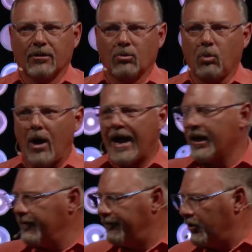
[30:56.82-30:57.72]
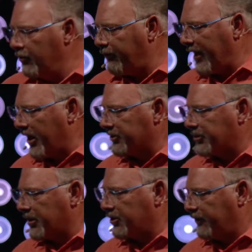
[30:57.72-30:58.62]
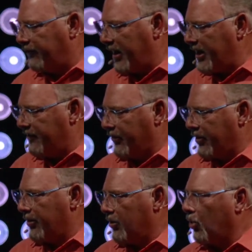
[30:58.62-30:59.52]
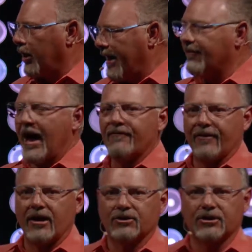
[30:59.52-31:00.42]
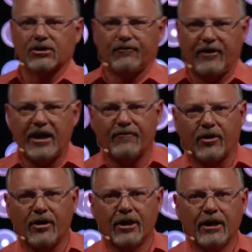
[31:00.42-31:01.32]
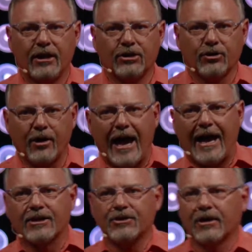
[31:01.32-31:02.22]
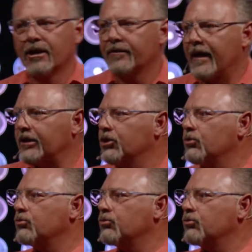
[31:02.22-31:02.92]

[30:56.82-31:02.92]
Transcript: Why have you found such favor, or have I found such favor in your eyes that you